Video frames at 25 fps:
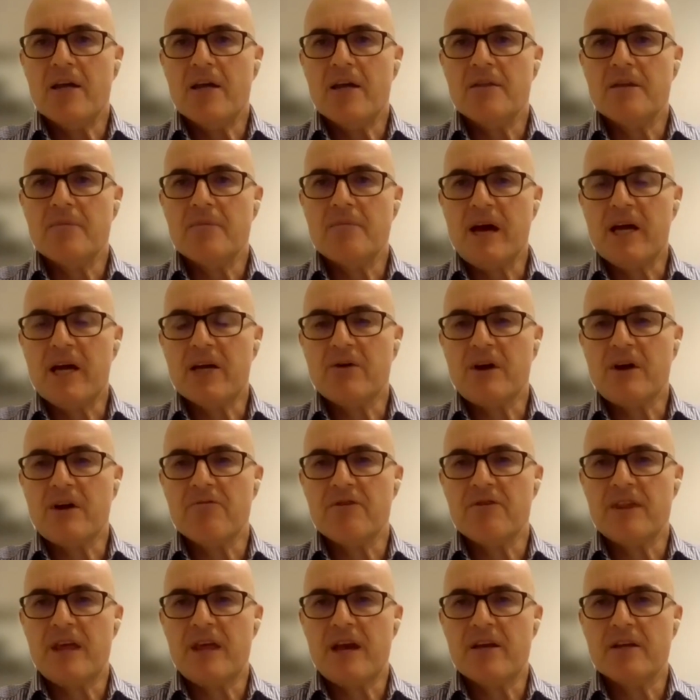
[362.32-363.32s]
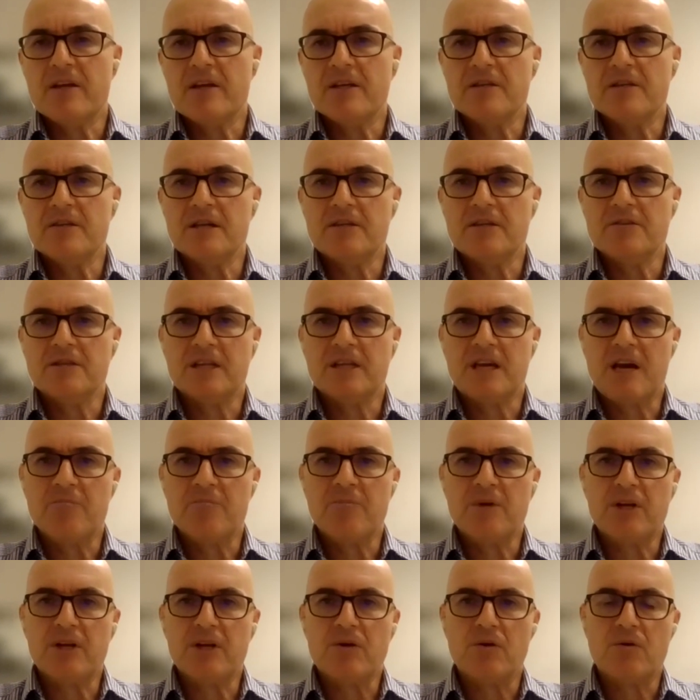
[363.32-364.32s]
And background for that is it's a
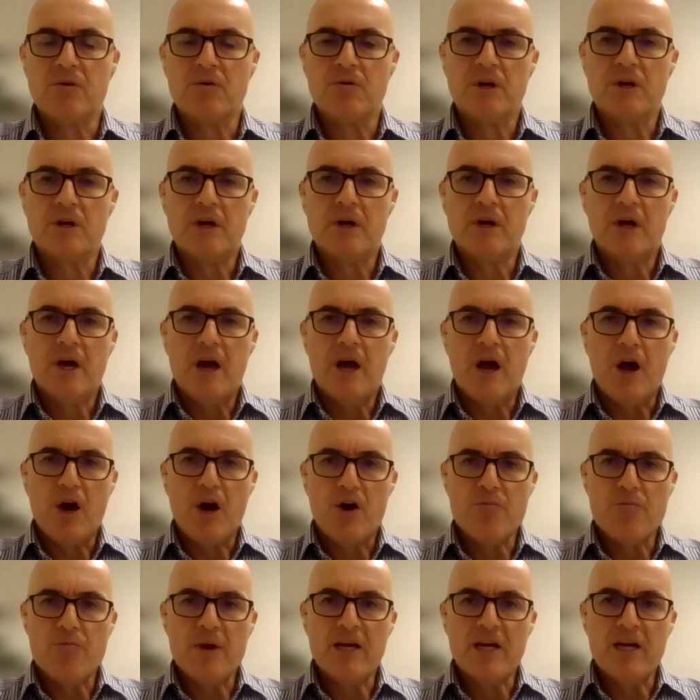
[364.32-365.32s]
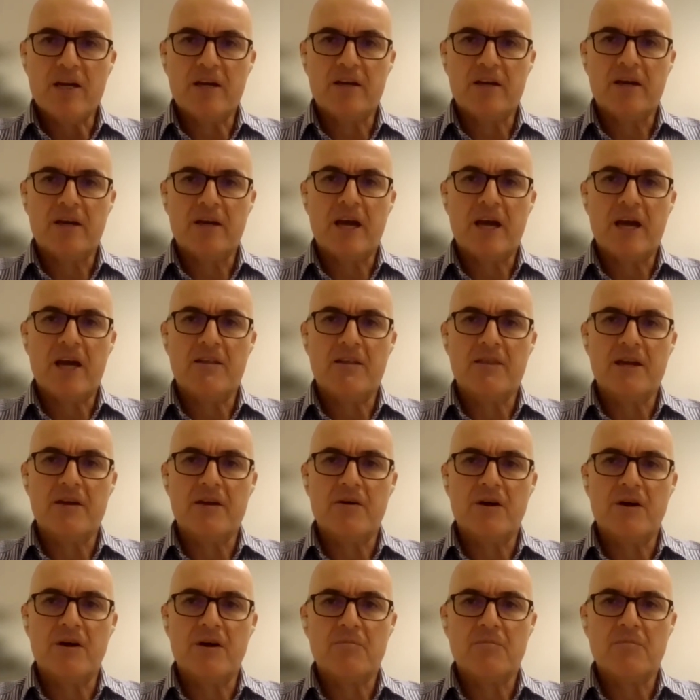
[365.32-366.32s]
company called OBEC, and
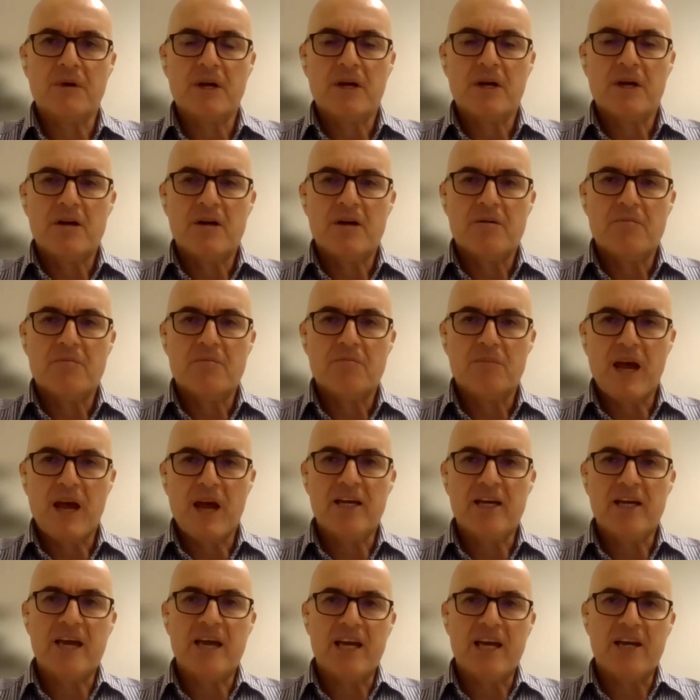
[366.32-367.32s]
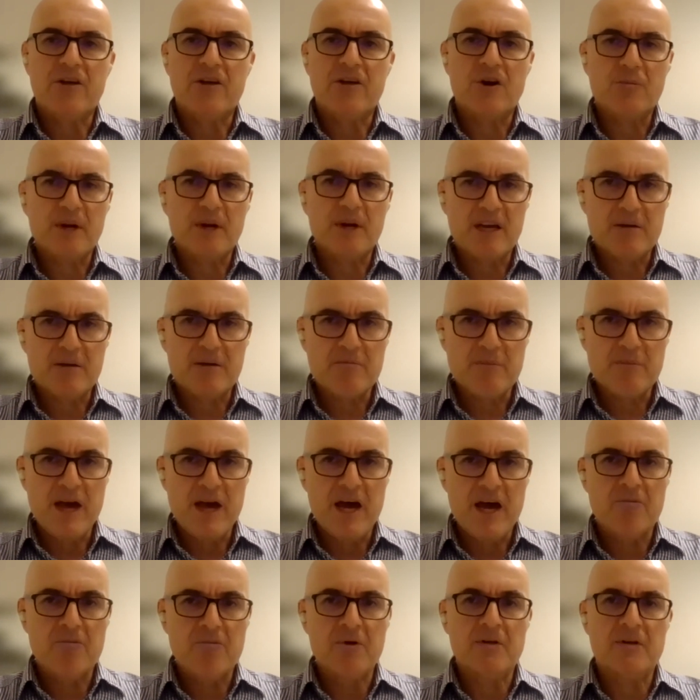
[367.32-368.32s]
they're a Black Economic
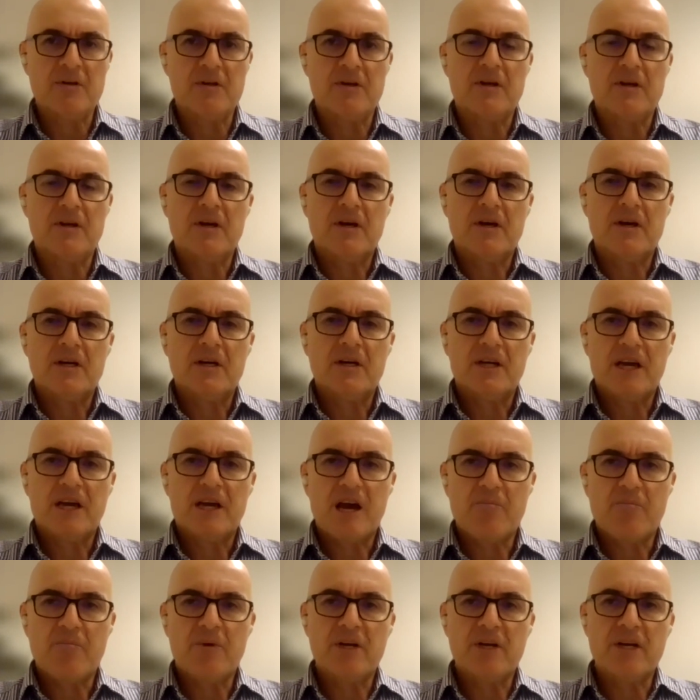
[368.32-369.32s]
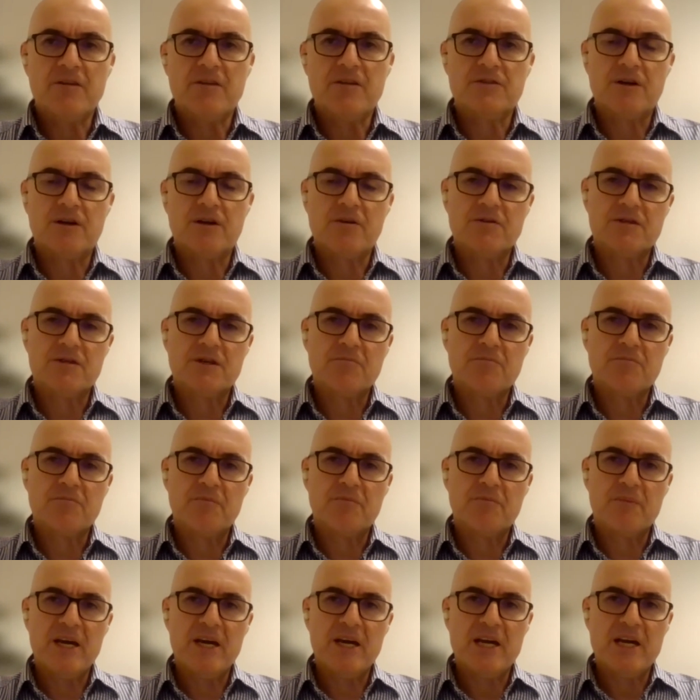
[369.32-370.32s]
Empowerment company. So it's a
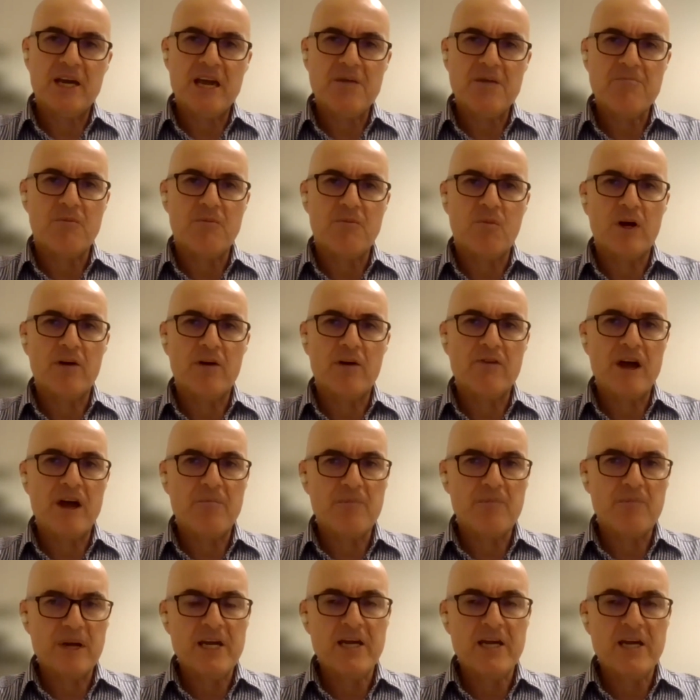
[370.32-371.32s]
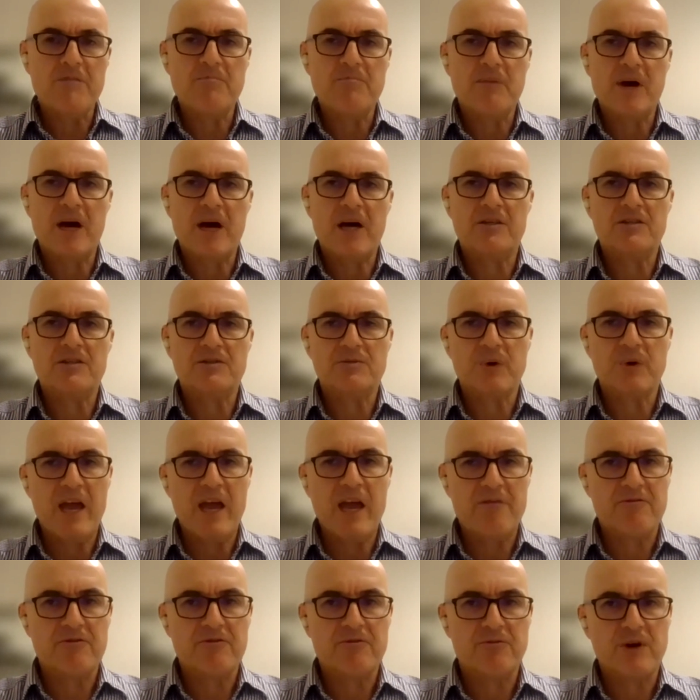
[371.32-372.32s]
BE, one of our BE partners. We
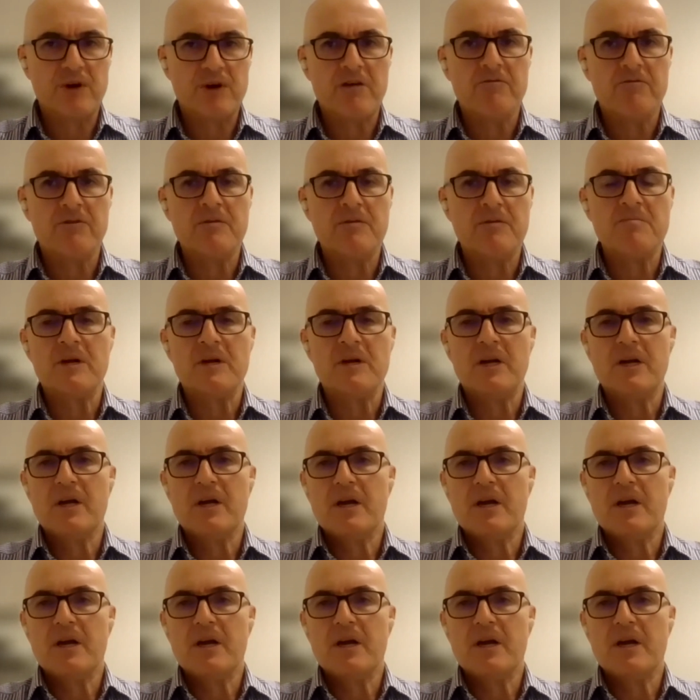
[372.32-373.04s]
have 3 of them.